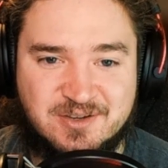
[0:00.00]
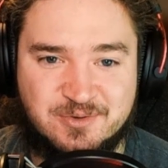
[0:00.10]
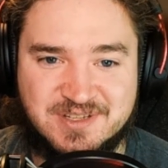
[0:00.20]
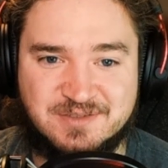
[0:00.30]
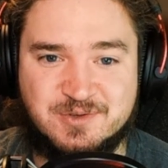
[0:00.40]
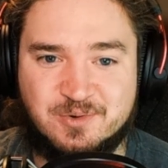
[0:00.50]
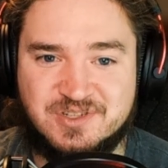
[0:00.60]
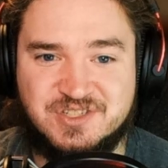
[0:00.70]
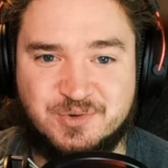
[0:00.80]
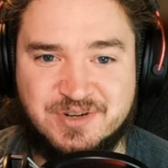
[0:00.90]
who is, of
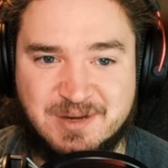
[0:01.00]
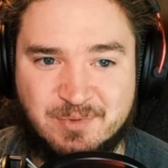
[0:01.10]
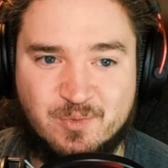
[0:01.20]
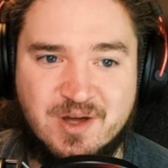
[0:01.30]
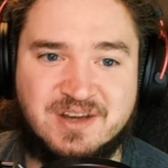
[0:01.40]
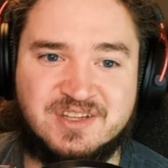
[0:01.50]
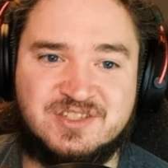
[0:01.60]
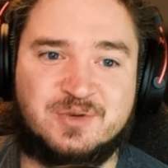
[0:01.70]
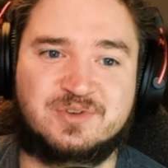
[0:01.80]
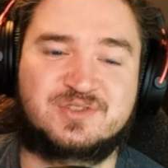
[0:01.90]
course, your number one
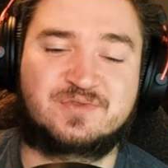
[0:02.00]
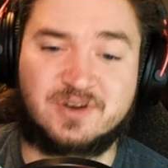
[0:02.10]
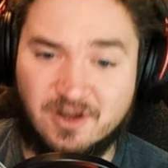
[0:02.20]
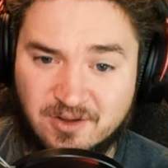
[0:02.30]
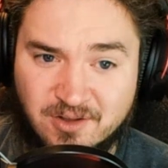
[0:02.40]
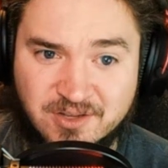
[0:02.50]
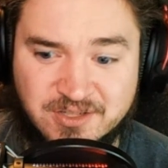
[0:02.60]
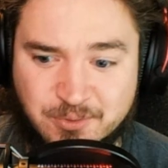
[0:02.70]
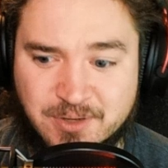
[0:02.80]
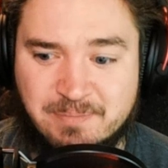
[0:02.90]
source for all
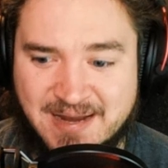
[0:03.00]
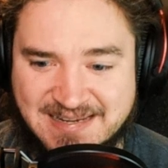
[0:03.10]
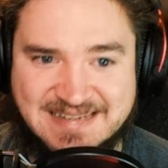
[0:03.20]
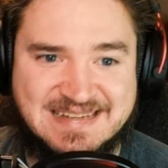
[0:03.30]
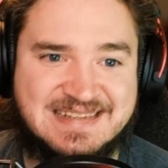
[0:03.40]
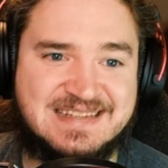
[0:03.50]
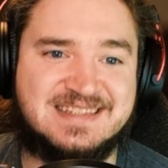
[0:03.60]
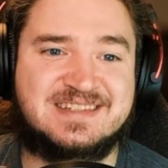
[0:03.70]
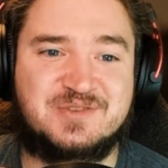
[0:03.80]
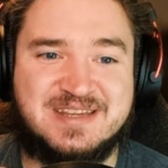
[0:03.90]
your betting
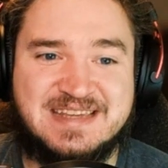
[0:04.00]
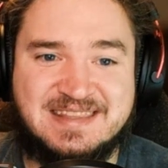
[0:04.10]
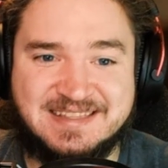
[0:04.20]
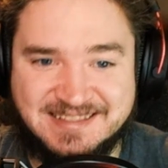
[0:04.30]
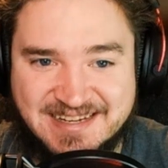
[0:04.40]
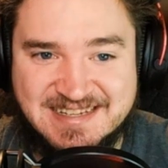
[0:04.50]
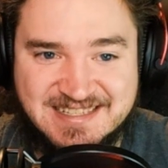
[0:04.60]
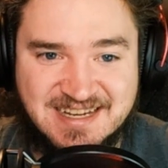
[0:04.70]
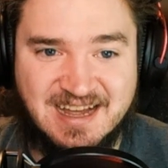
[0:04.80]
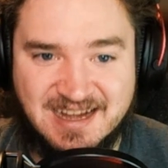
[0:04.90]
needs. You can get the
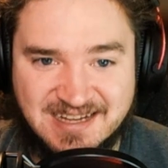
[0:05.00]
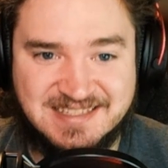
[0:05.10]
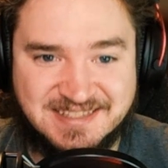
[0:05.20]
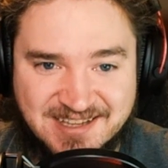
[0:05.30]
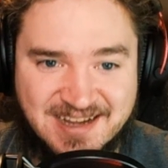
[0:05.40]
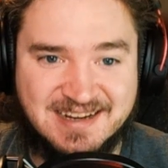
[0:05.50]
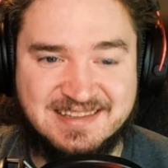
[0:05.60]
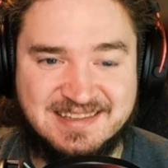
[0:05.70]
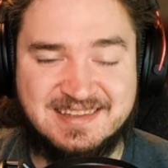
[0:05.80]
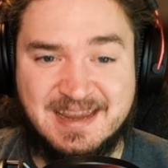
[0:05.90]
latest odds,
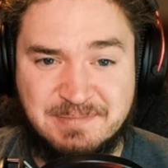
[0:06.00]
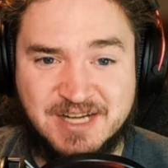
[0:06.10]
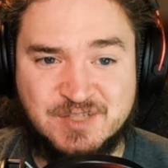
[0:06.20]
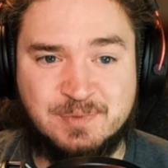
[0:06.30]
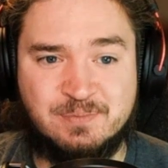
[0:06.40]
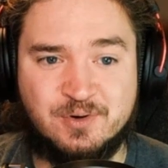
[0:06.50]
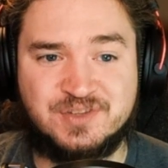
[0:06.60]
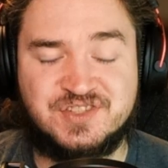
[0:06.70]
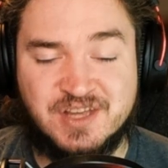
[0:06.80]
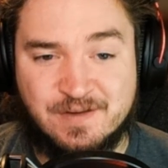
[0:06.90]
lines, and matchup
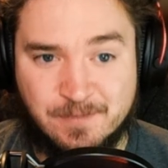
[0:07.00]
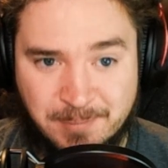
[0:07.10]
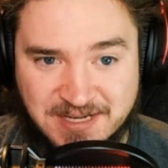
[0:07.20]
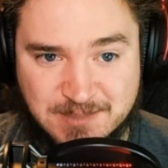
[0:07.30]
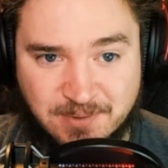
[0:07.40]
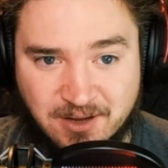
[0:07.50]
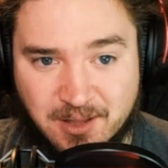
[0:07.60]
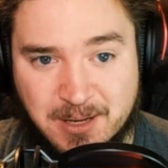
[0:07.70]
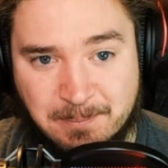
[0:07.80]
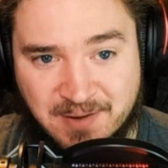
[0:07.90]
reports for
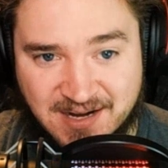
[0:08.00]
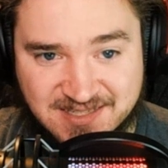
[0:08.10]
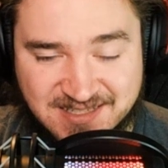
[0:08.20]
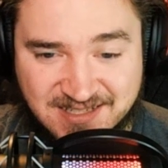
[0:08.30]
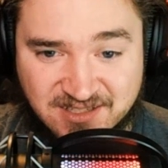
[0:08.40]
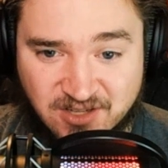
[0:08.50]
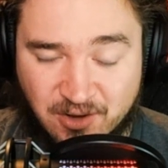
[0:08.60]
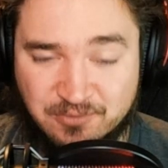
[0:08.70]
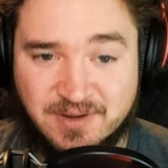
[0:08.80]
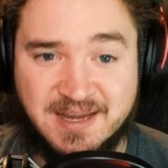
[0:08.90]
baseball, boxing,
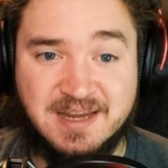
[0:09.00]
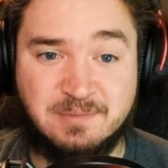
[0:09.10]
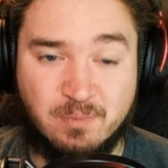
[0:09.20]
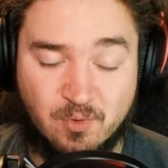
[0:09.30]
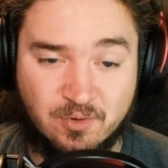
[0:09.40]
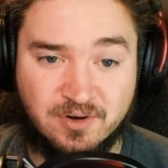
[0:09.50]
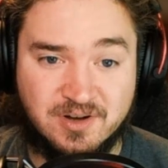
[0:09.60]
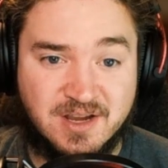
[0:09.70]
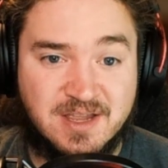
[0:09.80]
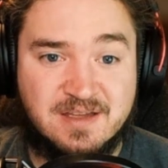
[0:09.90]
golf, and
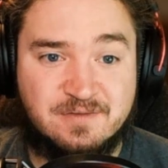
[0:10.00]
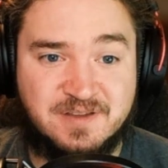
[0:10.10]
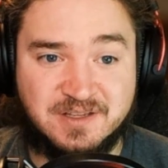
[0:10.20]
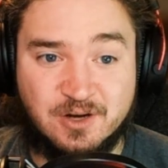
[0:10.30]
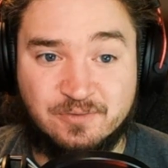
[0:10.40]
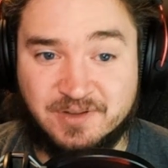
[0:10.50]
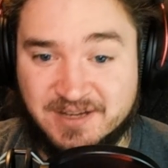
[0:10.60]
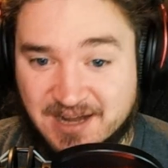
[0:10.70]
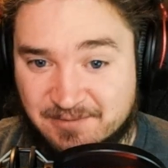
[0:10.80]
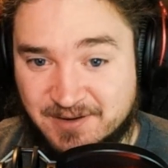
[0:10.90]
more. Feeling
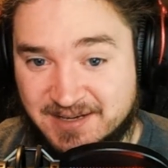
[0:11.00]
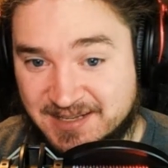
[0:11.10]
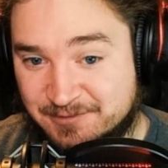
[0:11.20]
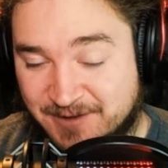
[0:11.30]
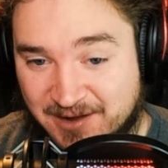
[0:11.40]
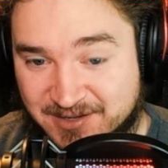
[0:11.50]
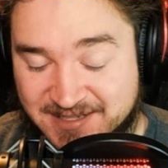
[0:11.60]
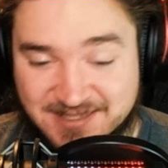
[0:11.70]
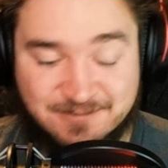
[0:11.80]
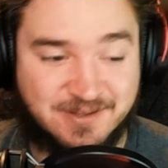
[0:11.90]
overly confident in the
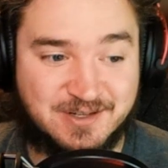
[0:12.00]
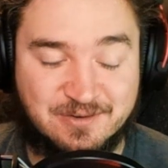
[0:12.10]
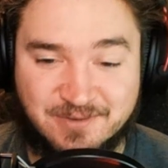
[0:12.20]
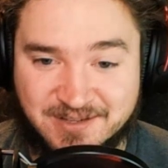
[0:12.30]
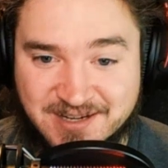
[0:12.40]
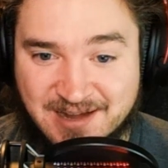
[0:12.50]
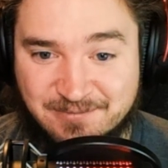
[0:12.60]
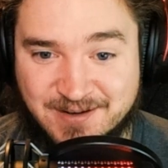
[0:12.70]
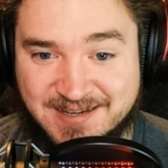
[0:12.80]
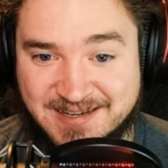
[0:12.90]
Falcons, feeling overly
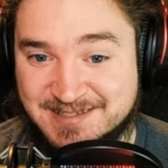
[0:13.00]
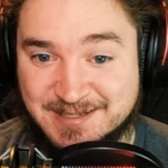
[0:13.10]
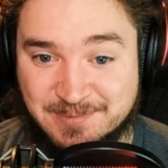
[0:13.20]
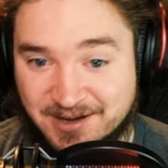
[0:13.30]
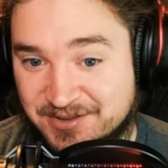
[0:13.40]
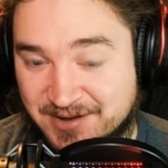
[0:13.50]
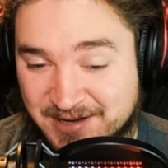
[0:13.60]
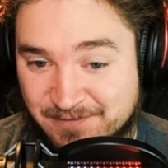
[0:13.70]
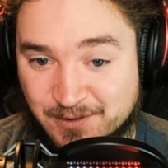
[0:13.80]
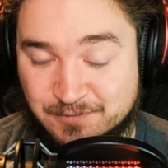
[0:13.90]
confident in some other
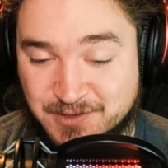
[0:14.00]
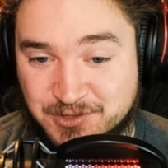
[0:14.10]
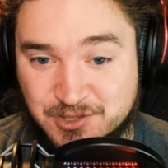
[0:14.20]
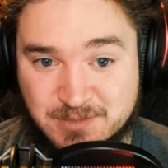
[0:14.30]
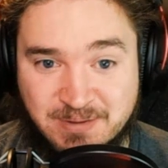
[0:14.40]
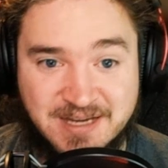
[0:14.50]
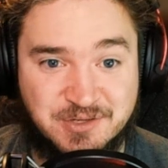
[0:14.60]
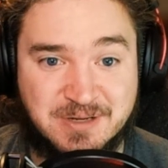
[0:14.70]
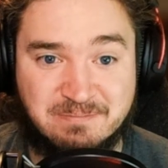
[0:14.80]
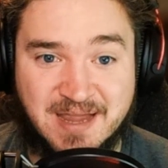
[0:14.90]
NFL futures bet,
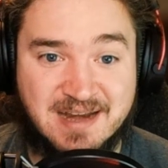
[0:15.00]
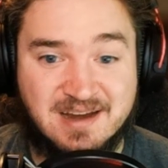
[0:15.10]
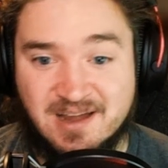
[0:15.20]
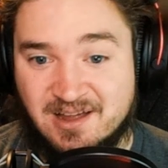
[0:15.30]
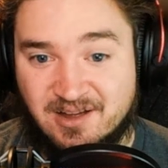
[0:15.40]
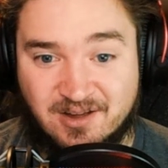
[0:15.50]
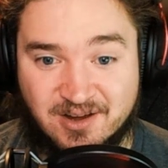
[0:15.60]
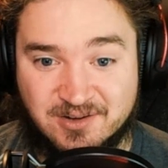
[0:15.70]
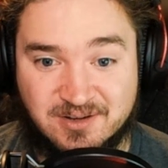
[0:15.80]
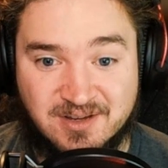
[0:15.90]
you can bet
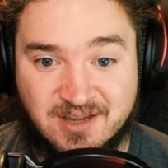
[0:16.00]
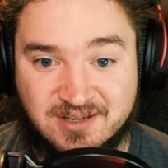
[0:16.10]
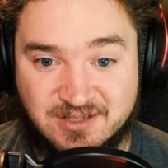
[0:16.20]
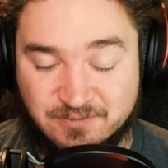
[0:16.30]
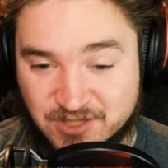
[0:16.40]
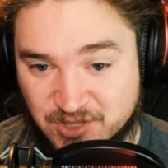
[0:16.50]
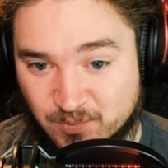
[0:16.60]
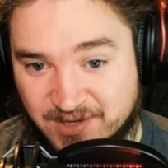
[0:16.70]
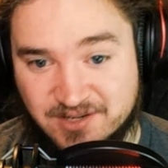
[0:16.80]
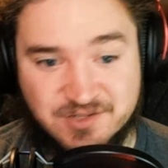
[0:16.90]
on
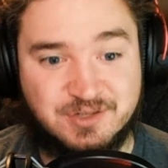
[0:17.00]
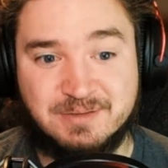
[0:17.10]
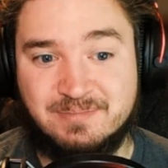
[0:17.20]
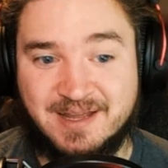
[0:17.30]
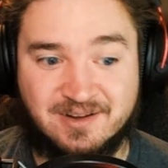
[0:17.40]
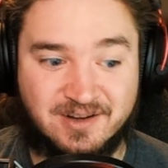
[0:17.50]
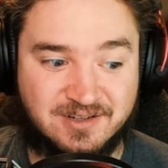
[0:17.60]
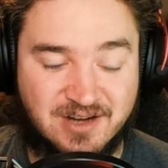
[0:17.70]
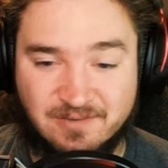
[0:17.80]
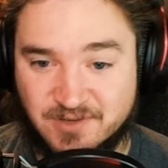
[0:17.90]
division winners, you can bet
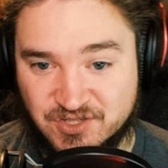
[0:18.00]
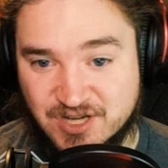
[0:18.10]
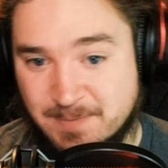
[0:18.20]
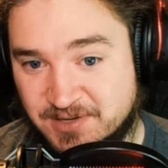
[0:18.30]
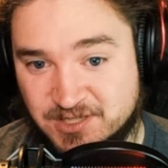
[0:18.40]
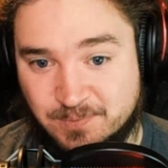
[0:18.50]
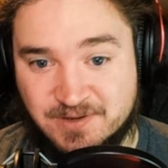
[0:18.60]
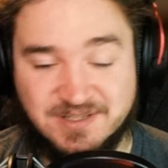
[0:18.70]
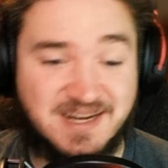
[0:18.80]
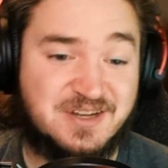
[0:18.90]
on conference championship
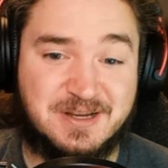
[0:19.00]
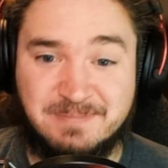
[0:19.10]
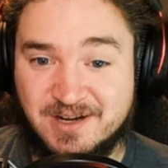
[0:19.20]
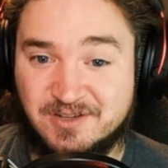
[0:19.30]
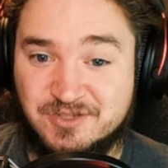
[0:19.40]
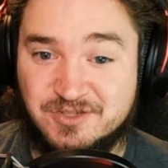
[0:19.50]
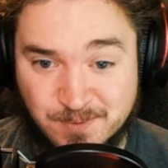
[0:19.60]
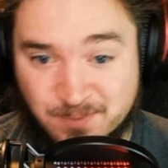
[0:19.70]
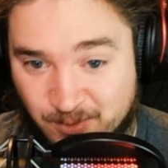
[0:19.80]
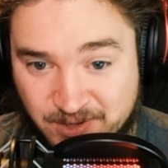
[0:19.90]
winners, and you can bet on
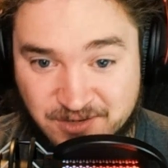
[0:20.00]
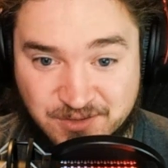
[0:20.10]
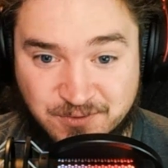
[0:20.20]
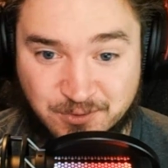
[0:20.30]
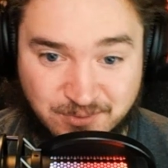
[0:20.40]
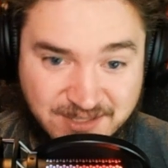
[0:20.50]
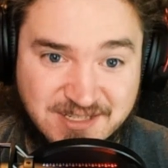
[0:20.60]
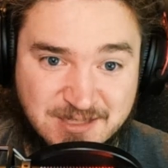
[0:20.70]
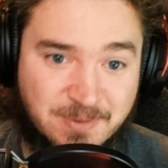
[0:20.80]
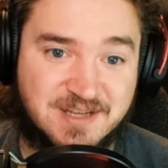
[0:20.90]
Super Bowl winners if you're
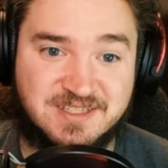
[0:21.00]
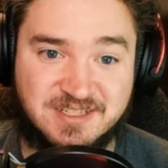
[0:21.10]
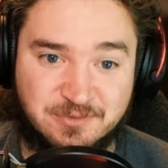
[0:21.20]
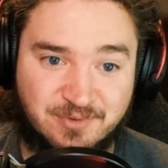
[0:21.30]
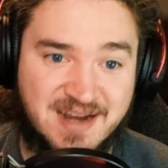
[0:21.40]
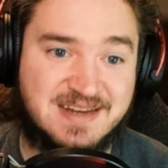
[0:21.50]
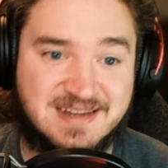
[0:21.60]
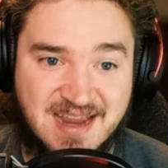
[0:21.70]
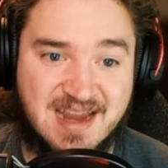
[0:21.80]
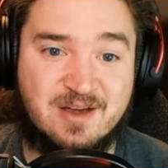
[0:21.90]
really spicy
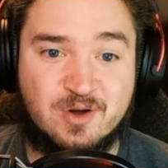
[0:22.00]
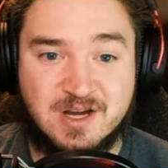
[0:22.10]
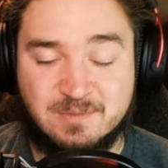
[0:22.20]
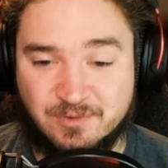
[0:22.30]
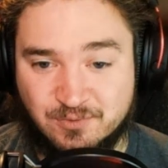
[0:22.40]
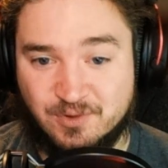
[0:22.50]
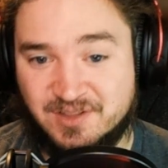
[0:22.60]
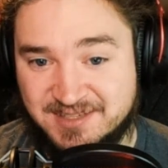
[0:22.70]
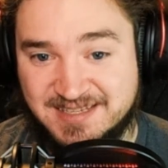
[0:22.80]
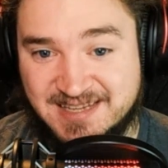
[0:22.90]
right now before
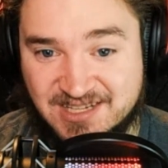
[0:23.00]
the league